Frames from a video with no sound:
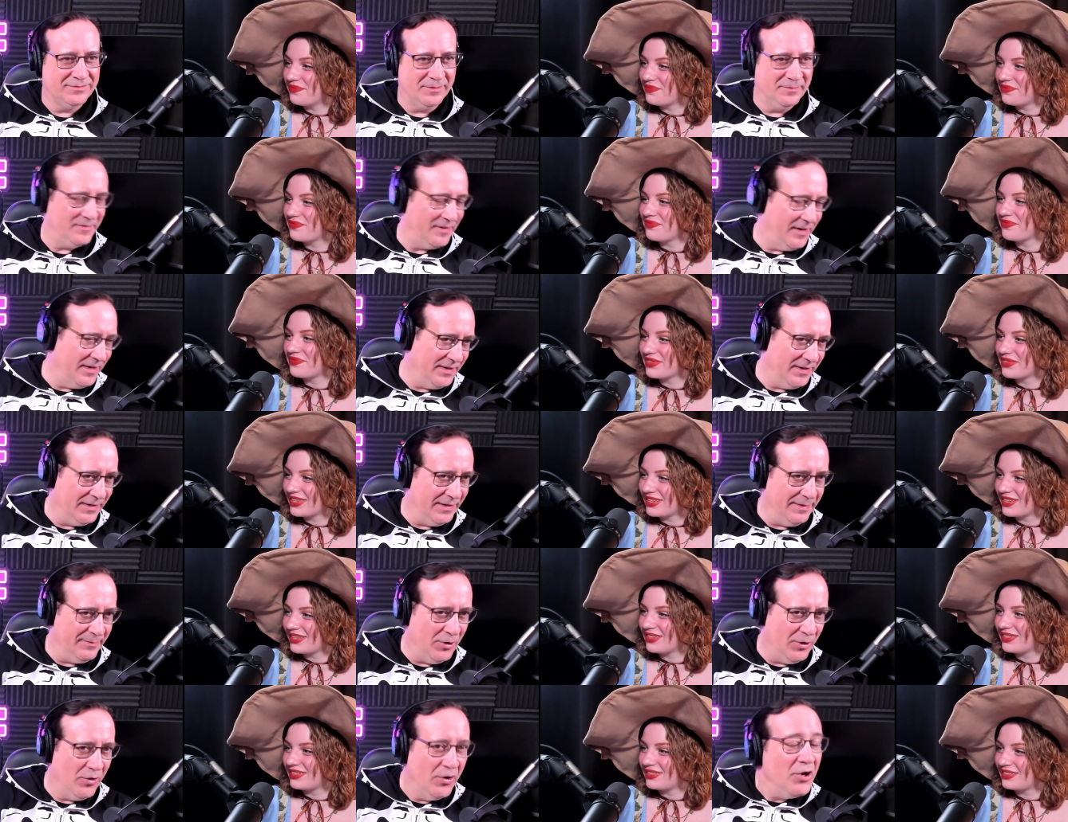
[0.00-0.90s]
Speaker 1: from Finding
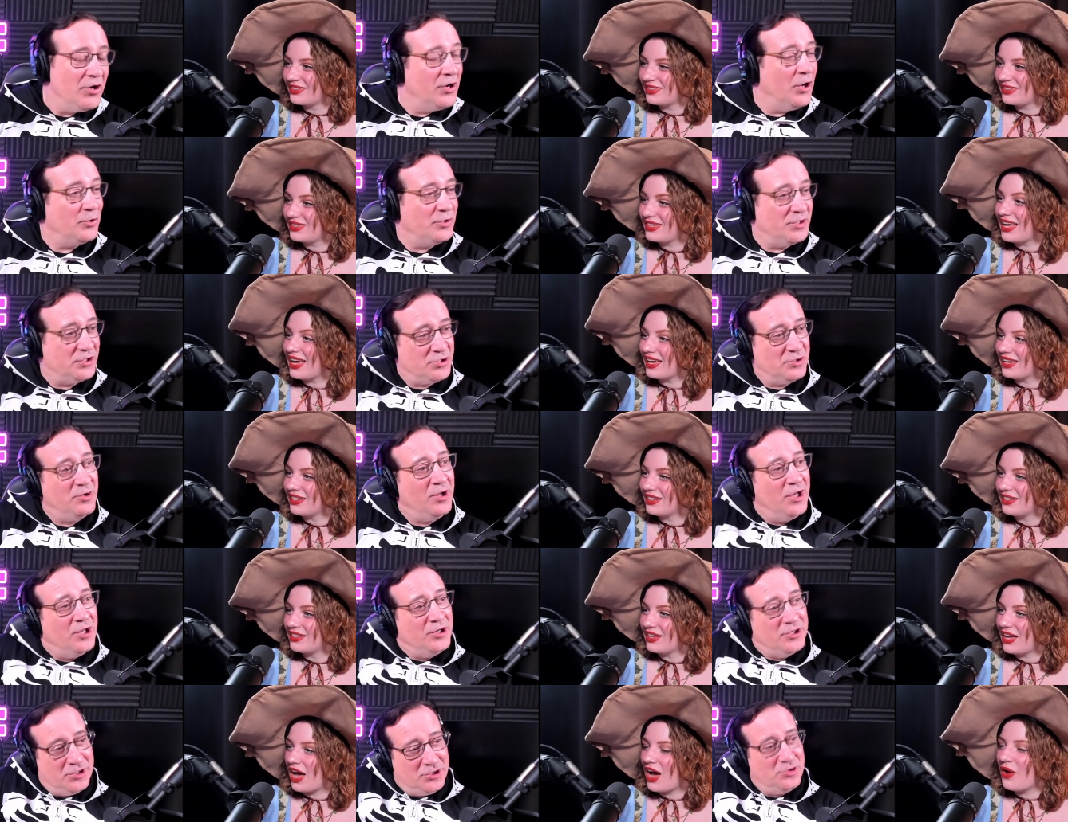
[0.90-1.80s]
Nemo. No, did yeah. you
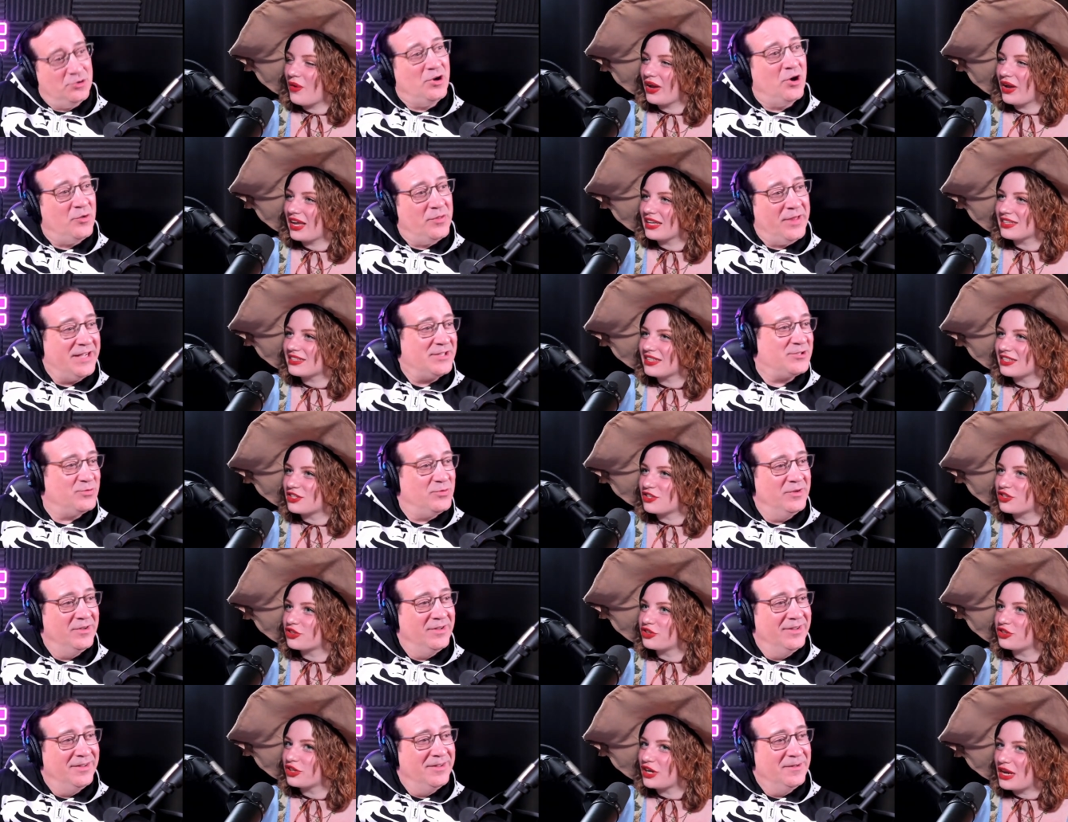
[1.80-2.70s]
did you oh, know I guess that's it's
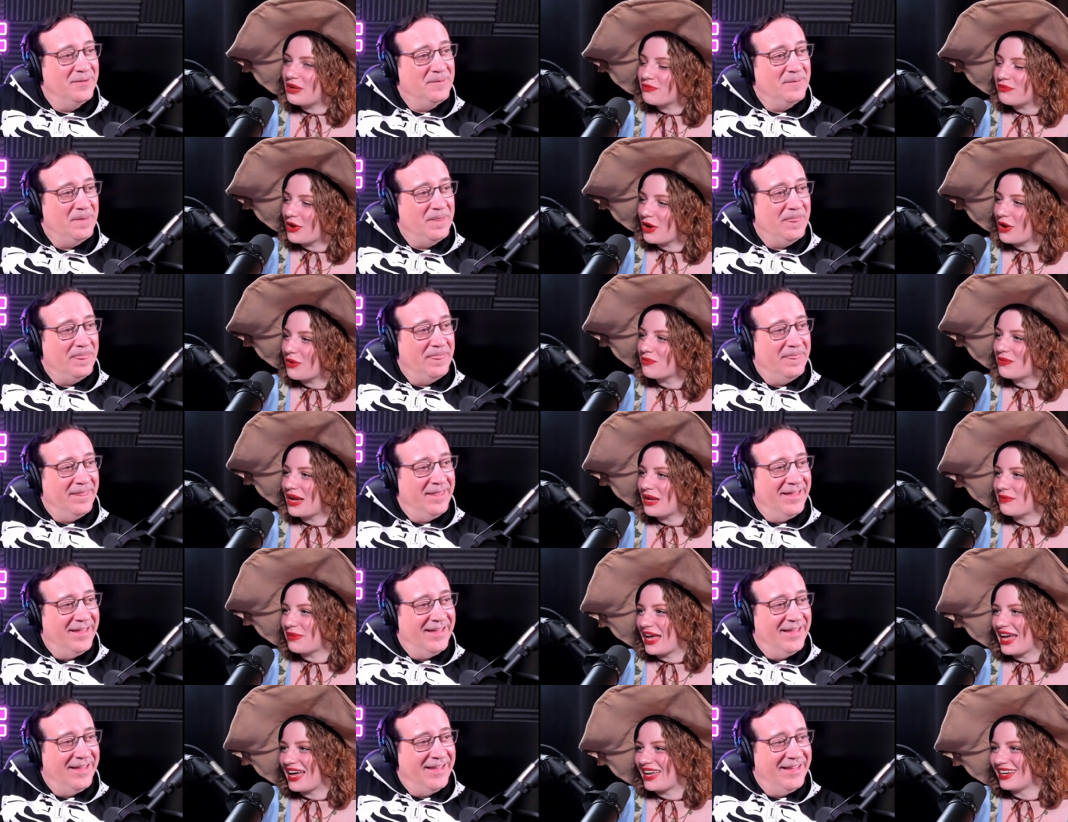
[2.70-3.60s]
Speaker 2: Scream Boat? My
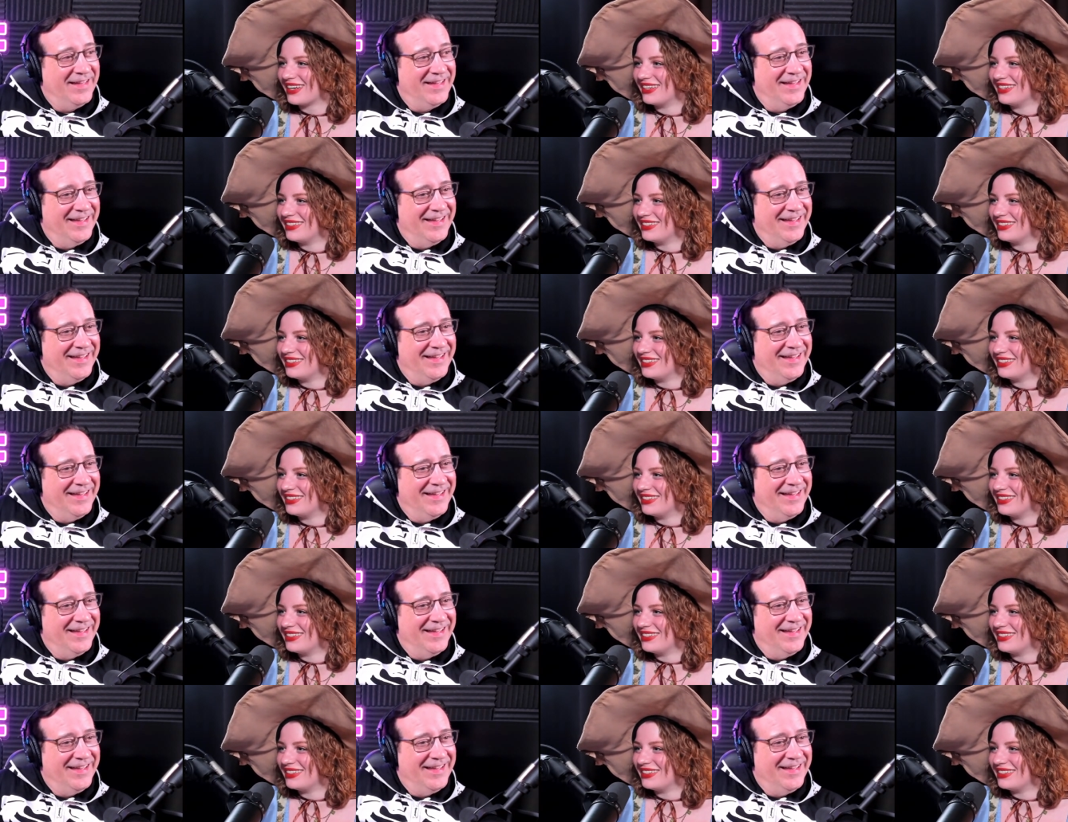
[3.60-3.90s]
bad.